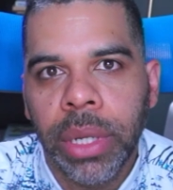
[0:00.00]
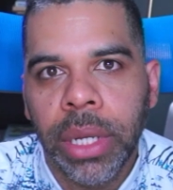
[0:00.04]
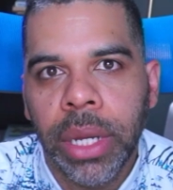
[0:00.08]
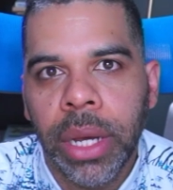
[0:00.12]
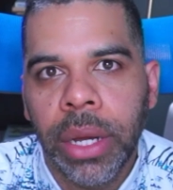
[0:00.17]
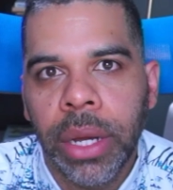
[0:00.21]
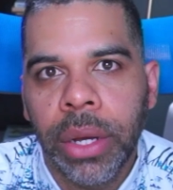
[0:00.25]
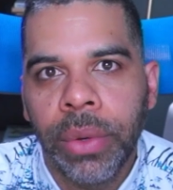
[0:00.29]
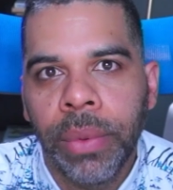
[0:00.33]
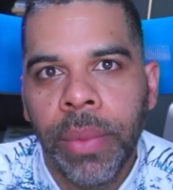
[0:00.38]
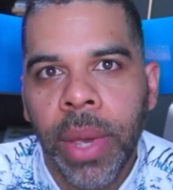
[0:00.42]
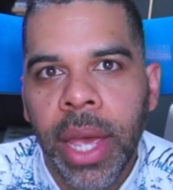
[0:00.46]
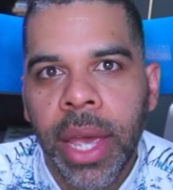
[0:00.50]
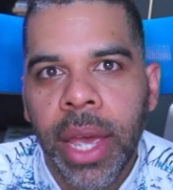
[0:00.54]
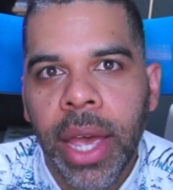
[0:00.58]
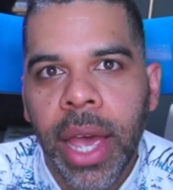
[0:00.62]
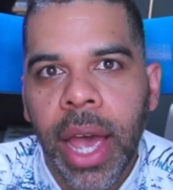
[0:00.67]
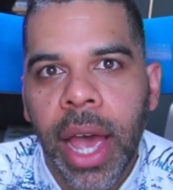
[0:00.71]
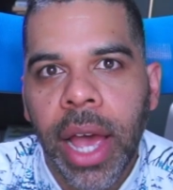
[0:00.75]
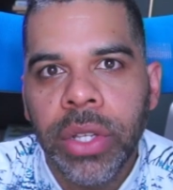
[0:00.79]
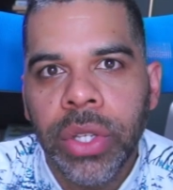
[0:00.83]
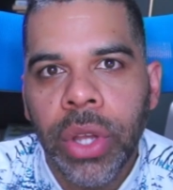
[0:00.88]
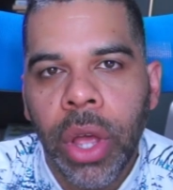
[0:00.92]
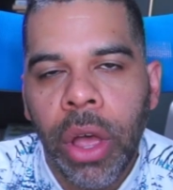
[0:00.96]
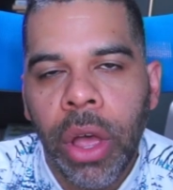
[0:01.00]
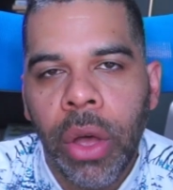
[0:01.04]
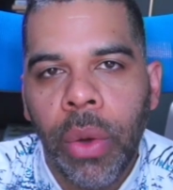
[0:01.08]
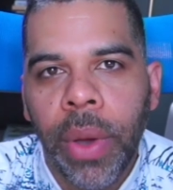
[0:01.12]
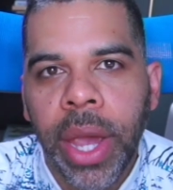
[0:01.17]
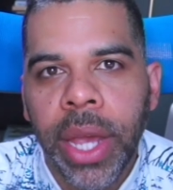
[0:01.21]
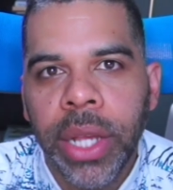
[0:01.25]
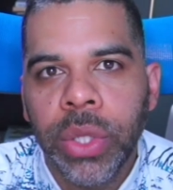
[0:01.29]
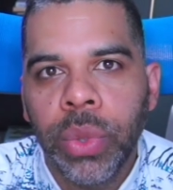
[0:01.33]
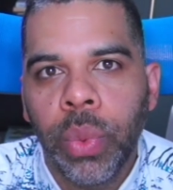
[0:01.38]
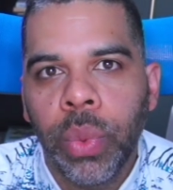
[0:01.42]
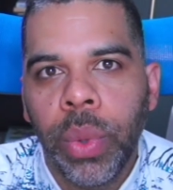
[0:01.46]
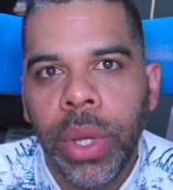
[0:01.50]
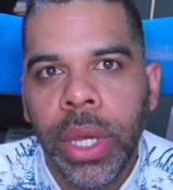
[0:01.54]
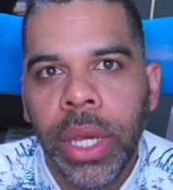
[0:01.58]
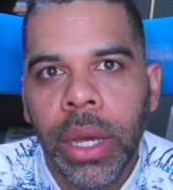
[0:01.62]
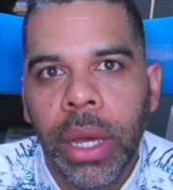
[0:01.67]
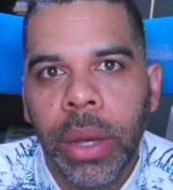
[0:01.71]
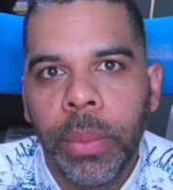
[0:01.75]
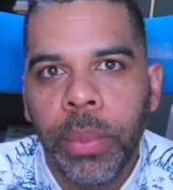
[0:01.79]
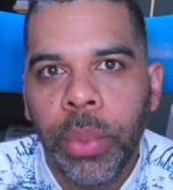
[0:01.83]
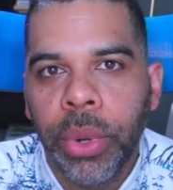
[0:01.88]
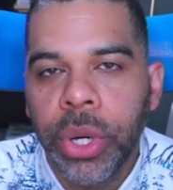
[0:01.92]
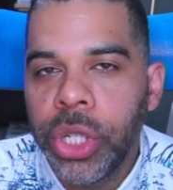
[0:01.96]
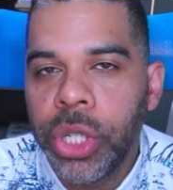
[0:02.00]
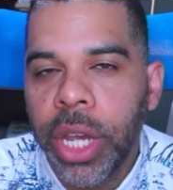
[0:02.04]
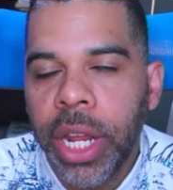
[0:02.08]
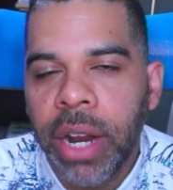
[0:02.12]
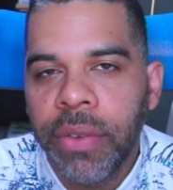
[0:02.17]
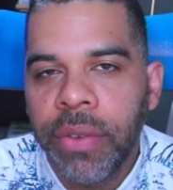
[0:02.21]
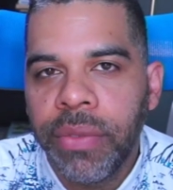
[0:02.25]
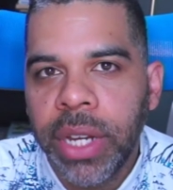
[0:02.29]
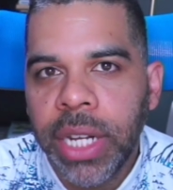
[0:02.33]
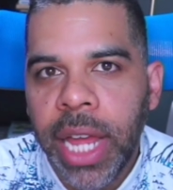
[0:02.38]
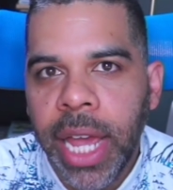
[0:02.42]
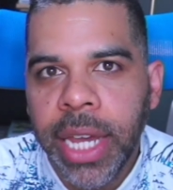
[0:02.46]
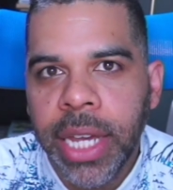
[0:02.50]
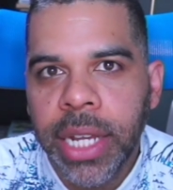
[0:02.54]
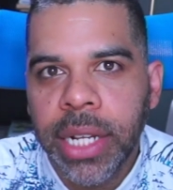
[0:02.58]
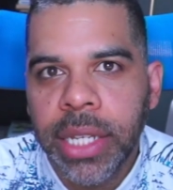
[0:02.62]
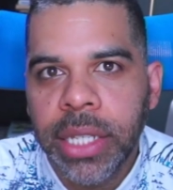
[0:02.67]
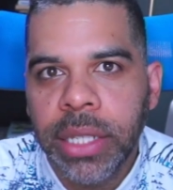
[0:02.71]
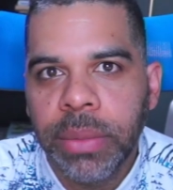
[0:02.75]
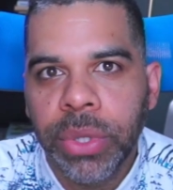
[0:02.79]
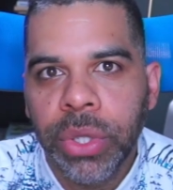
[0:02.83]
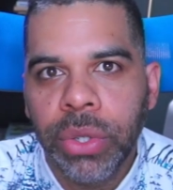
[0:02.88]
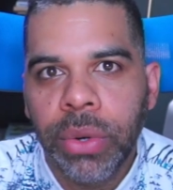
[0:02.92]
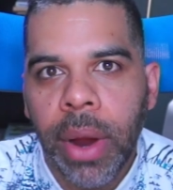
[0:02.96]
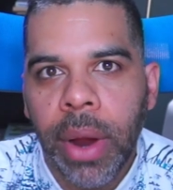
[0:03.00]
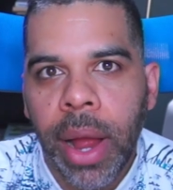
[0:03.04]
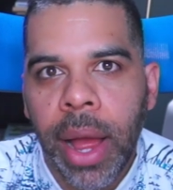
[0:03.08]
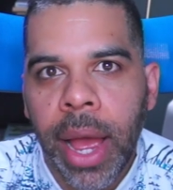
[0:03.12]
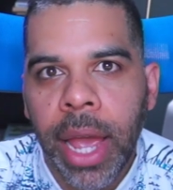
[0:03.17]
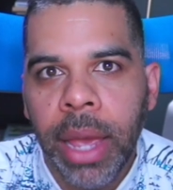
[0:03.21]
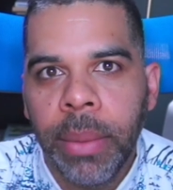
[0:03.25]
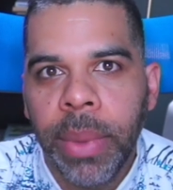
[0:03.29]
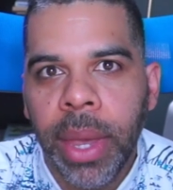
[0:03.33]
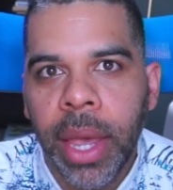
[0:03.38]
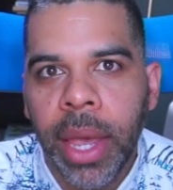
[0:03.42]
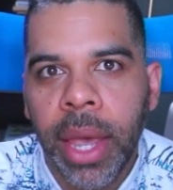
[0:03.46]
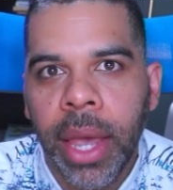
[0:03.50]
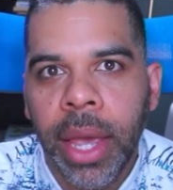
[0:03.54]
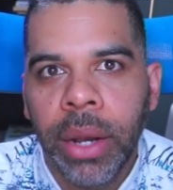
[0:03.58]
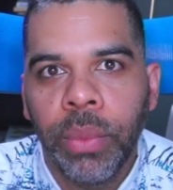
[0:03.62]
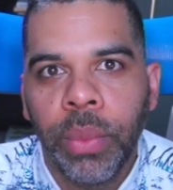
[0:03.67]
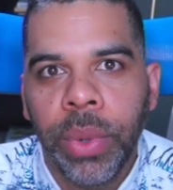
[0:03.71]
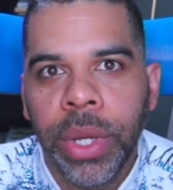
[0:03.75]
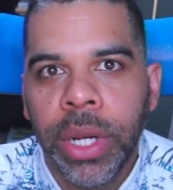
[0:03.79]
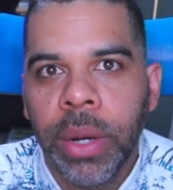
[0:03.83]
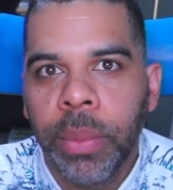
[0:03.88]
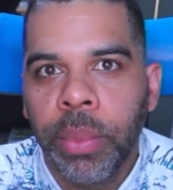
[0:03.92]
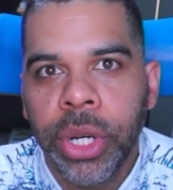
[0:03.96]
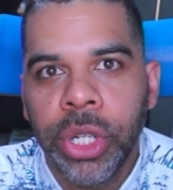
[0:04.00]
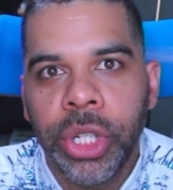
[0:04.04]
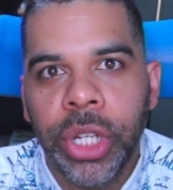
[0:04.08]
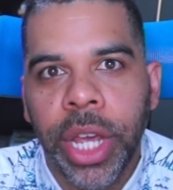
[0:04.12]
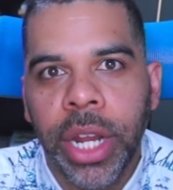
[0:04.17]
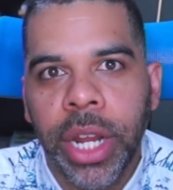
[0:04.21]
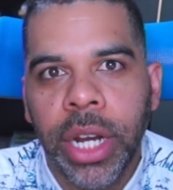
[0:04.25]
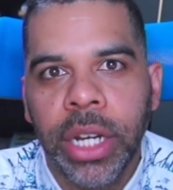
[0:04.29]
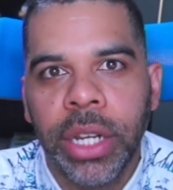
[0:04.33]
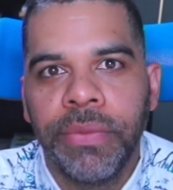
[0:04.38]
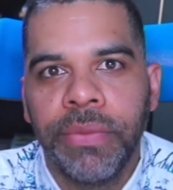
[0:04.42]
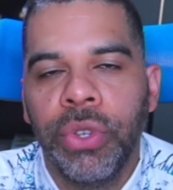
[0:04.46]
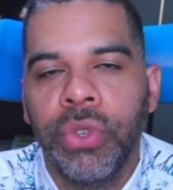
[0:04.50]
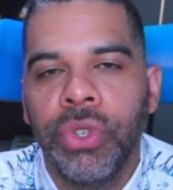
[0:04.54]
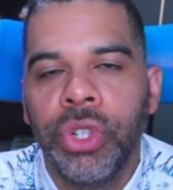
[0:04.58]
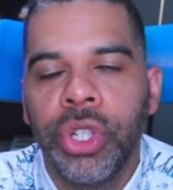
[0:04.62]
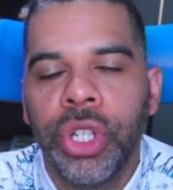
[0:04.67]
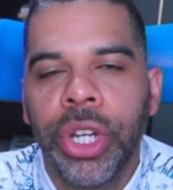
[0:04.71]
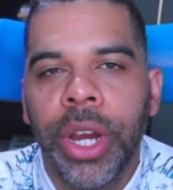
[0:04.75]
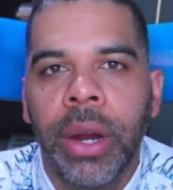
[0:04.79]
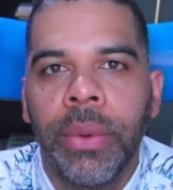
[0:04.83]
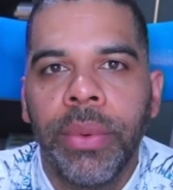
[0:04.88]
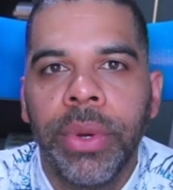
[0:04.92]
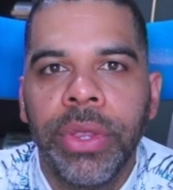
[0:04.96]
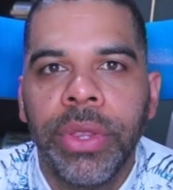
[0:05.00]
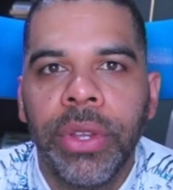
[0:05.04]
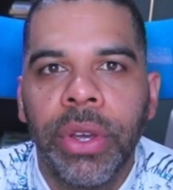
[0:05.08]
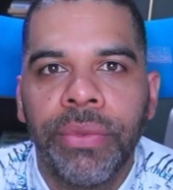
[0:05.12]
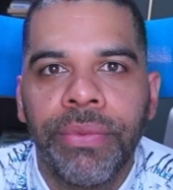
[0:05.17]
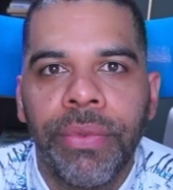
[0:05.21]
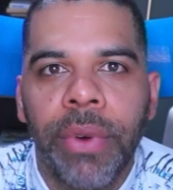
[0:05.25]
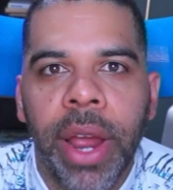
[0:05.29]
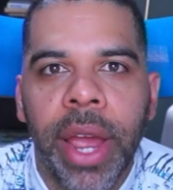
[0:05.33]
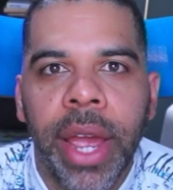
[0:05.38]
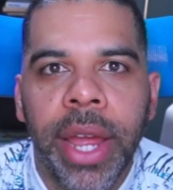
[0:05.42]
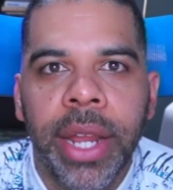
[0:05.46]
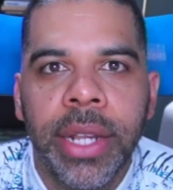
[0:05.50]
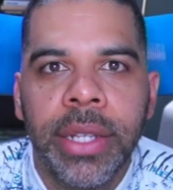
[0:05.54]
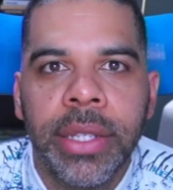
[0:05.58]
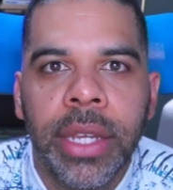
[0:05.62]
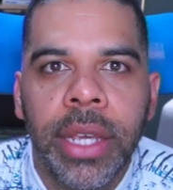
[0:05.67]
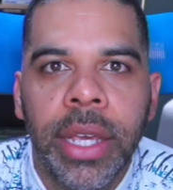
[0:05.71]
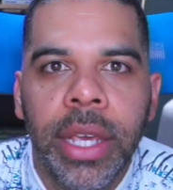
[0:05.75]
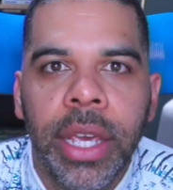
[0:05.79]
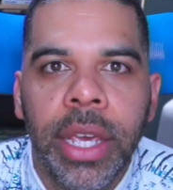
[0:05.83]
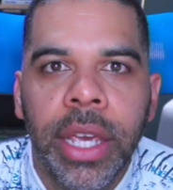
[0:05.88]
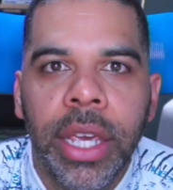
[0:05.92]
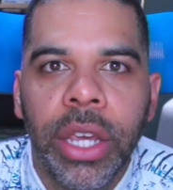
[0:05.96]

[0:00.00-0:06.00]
below. As always, we appreciate every like and subscribe, and we'd appreciate it if you'd share it with your friends,